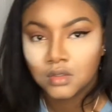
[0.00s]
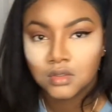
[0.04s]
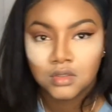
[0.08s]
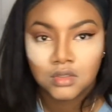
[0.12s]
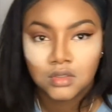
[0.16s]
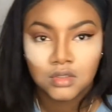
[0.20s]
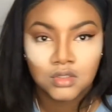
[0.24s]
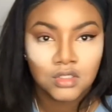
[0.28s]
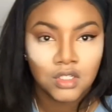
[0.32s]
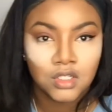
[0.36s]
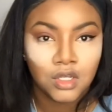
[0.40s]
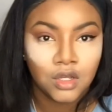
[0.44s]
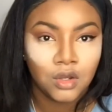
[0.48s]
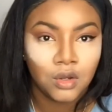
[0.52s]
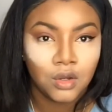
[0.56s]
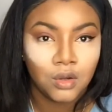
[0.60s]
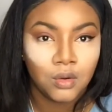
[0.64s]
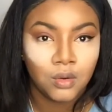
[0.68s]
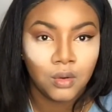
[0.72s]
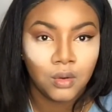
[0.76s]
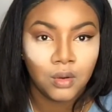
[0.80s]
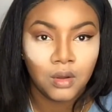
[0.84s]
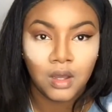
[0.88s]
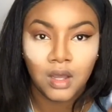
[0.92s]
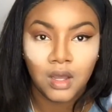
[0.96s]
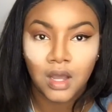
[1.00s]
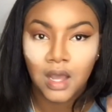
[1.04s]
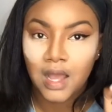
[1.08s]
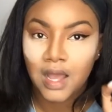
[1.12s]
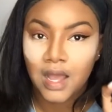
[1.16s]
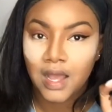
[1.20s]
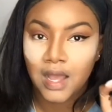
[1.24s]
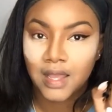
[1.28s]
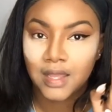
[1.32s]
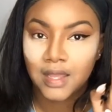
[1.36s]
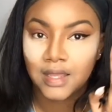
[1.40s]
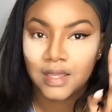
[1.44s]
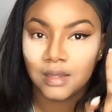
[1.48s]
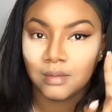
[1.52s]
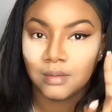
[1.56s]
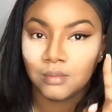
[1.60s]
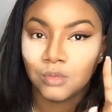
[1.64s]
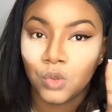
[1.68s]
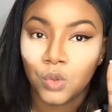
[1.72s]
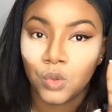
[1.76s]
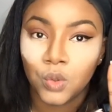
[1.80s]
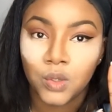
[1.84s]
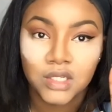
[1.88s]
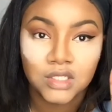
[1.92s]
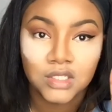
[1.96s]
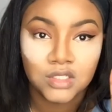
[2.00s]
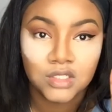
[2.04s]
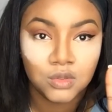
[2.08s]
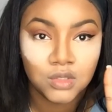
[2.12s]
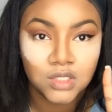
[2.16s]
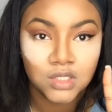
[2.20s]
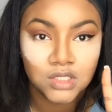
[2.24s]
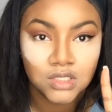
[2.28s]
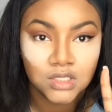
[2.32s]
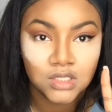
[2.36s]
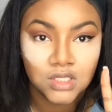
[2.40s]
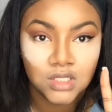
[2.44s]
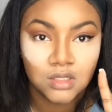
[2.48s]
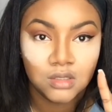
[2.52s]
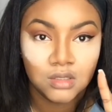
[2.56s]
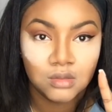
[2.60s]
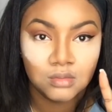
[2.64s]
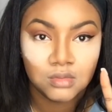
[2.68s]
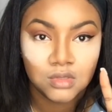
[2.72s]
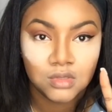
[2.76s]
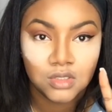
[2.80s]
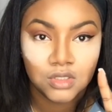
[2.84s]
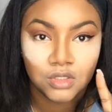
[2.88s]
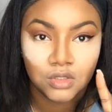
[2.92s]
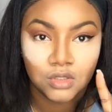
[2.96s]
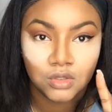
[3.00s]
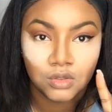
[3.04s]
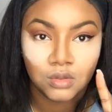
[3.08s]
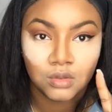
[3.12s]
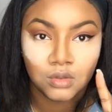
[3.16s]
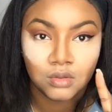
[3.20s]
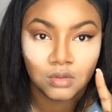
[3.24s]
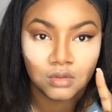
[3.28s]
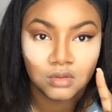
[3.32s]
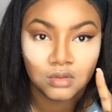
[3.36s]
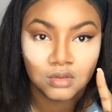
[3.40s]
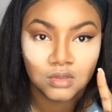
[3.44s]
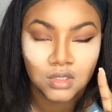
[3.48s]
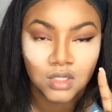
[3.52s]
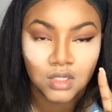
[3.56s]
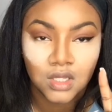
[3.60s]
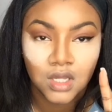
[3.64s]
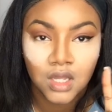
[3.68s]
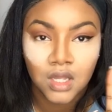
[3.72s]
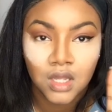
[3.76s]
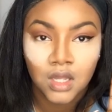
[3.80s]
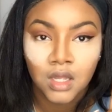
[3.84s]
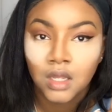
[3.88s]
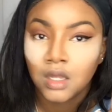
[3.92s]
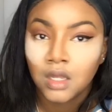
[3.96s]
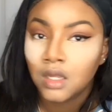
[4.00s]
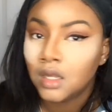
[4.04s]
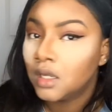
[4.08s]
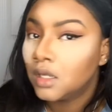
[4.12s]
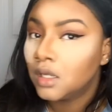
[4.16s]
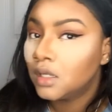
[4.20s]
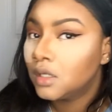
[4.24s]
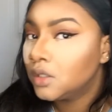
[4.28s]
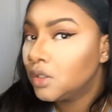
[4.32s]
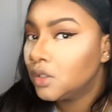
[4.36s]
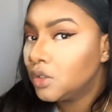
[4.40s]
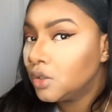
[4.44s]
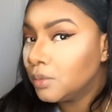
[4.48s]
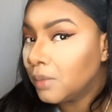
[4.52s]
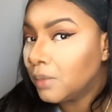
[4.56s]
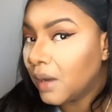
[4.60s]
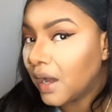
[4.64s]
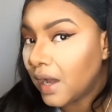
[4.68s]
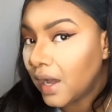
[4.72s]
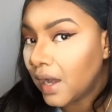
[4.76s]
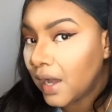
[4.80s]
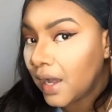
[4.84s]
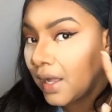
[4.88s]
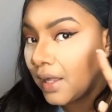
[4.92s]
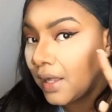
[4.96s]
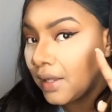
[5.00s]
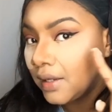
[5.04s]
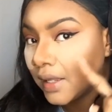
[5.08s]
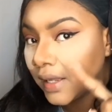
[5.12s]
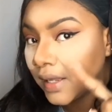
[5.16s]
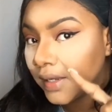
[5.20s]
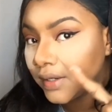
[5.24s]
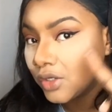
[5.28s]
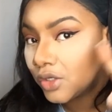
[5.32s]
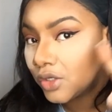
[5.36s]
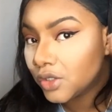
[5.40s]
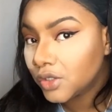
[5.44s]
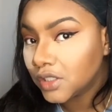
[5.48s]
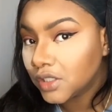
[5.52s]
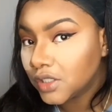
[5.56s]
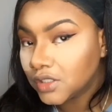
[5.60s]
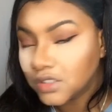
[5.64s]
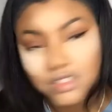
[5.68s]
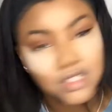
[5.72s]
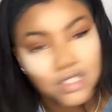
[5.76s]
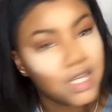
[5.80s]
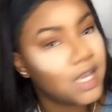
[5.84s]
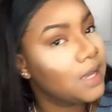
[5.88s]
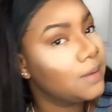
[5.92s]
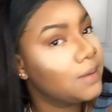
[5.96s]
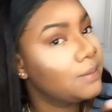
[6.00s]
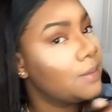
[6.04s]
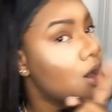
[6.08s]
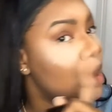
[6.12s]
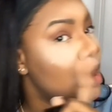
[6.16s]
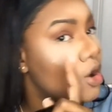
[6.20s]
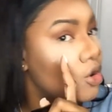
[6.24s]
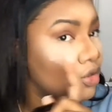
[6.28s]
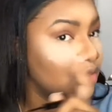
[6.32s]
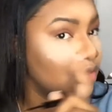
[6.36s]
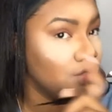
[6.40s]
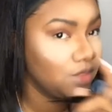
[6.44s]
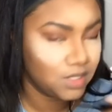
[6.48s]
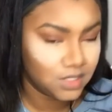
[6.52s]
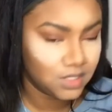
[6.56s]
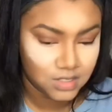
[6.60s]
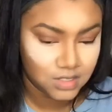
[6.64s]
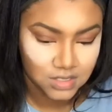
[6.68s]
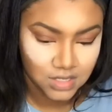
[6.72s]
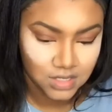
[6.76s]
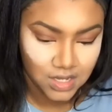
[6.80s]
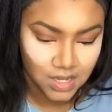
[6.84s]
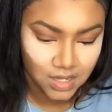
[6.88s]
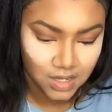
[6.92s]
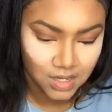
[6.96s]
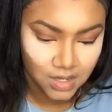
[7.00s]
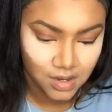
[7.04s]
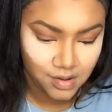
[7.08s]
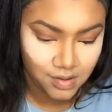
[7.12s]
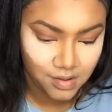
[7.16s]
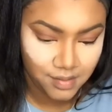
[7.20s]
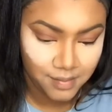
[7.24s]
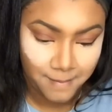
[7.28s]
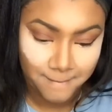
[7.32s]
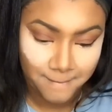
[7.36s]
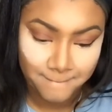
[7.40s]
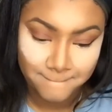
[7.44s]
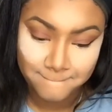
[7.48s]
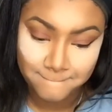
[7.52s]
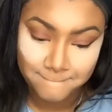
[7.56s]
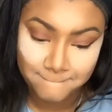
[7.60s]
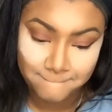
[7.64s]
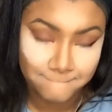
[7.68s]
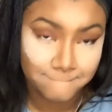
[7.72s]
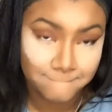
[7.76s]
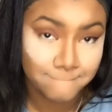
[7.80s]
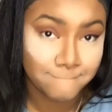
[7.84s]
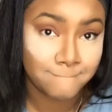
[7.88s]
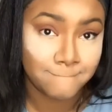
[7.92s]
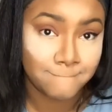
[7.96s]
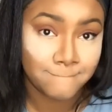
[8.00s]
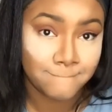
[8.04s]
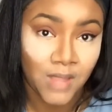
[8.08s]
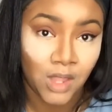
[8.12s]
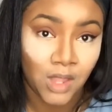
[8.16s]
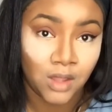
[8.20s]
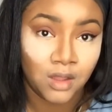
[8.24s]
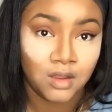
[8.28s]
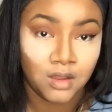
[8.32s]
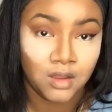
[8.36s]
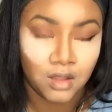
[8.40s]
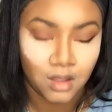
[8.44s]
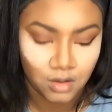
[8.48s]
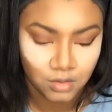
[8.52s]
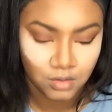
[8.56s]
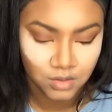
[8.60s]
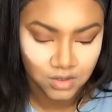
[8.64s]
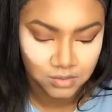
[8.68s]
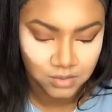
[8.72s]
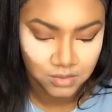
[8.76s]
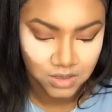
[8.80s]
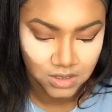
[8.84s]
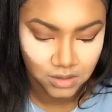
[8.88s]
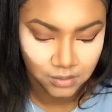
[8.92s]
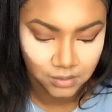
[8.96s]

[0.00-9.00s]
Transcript: So I am going to attempt to do my eyeliner the same on this side. Y'all wish me luck.